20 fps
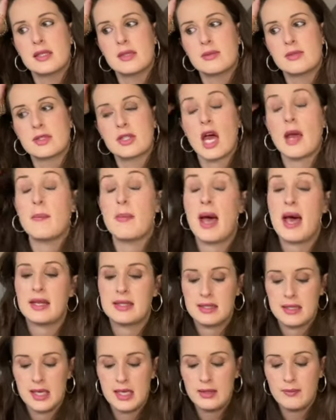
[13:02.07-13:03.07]
type
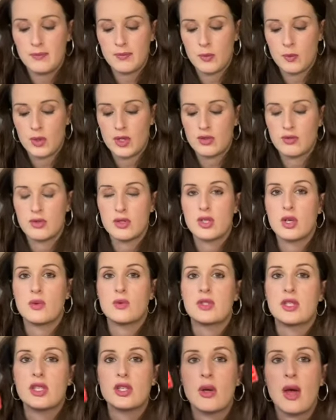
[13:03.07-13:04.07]
pattern, which
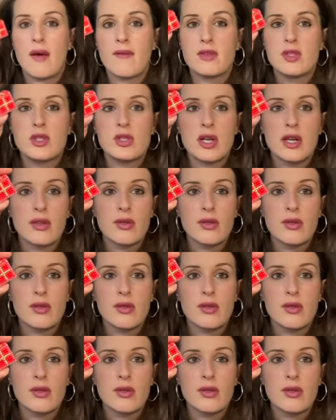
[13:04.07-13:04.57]
results in you having to do like